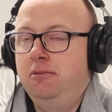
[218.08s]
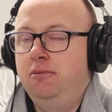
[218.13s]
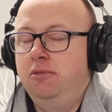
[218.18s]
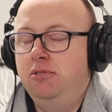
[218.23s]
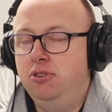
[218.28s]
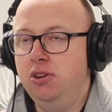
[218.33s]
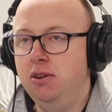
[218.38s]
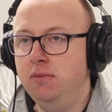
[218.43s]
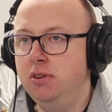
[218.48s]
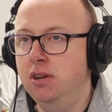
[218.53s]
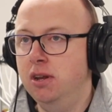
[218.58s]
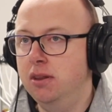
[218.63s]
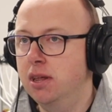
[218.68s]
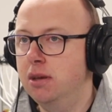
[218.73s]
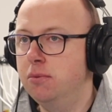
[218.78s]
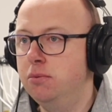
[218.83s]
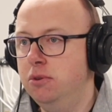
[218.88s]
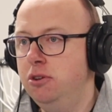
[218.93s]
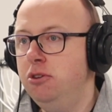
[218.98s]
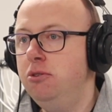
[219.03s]

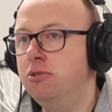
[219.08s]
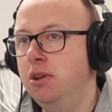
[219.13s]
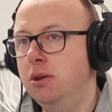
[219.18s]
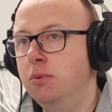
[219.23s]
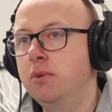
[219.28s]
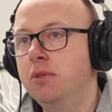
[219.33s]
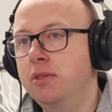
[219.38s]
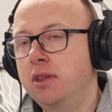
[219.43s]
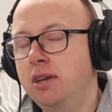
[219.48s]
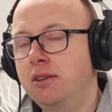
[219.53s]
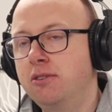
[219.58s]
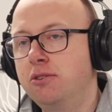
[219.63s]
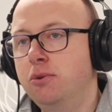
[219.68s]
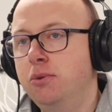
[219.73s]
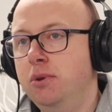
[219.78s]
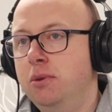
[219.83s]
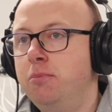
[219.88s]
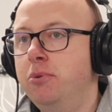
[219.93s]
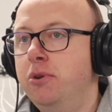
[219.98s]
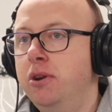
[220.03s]
they usually want things
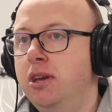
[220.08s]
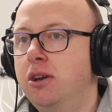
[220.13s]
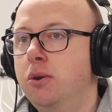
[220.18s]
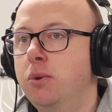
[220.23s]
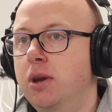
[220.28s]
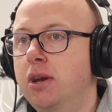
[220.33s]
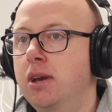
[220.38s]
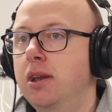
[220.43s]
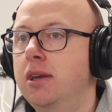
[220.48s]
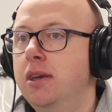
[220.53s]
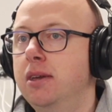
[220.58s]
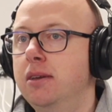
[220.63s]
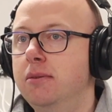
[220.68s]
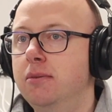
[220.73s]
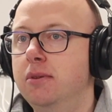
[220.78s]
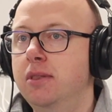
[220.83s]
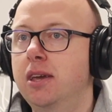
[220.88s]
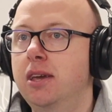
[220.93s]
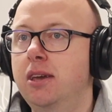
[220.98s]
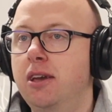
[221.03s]
sorted pretty quickly
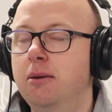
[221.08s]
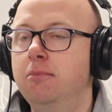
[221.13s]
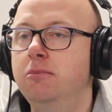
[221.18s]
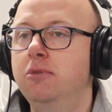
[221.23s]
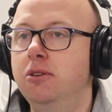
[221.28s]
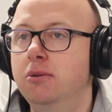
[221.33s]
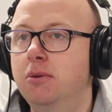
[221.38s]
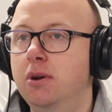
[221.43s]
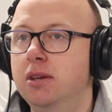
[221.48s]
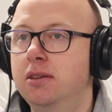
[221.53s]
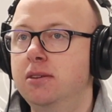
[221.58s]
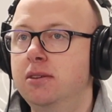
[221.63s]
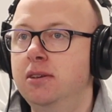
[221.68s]
when they come to us.